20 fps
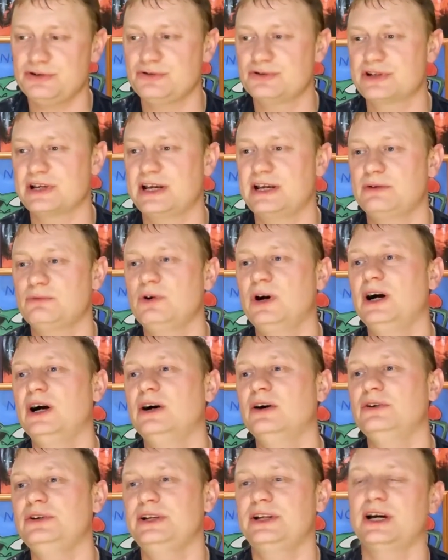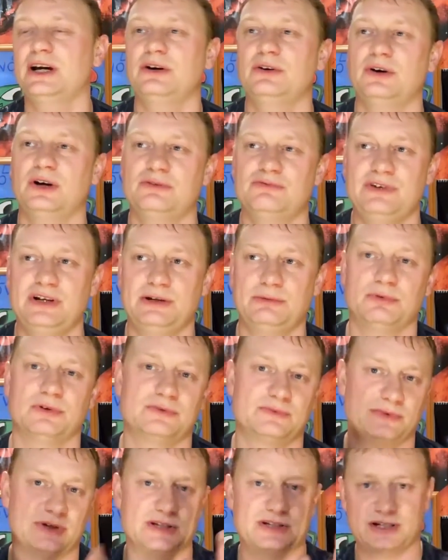you say, well, you know, I really
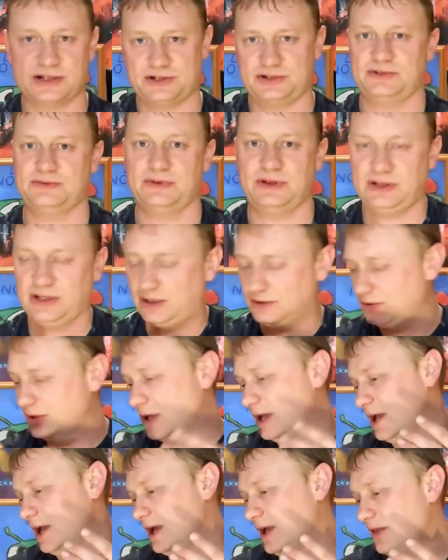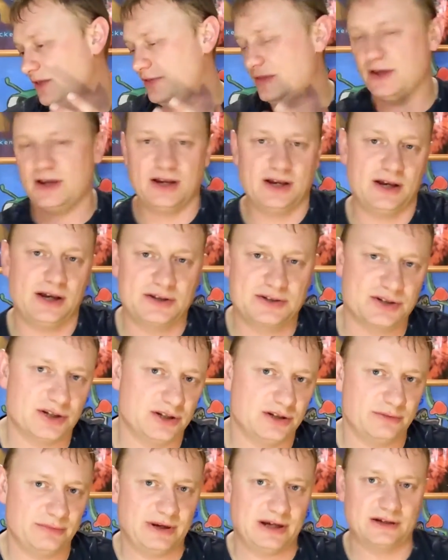want a certain
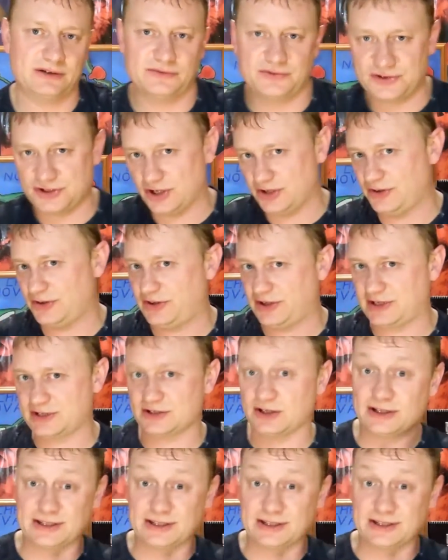amount of certain things,